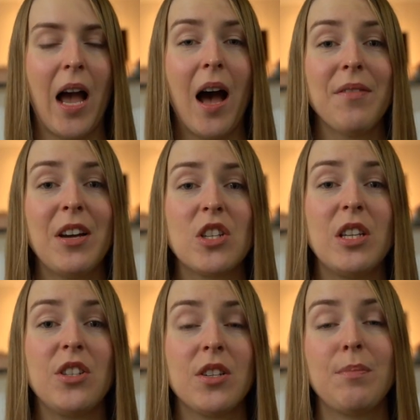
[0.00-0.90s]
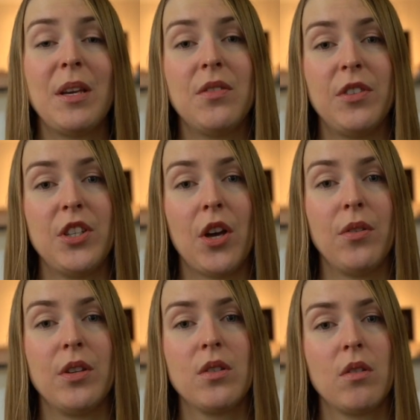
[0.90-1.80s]
I've actually just made a
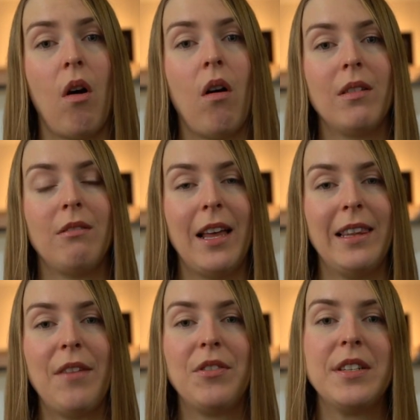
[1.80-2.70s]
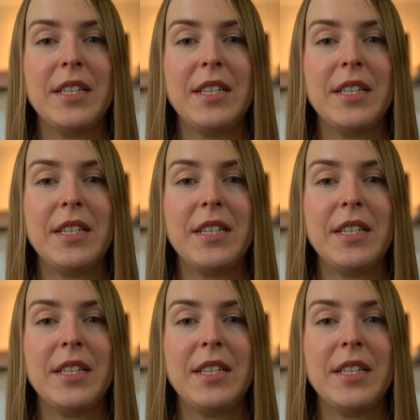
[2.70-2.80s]
video that's got 11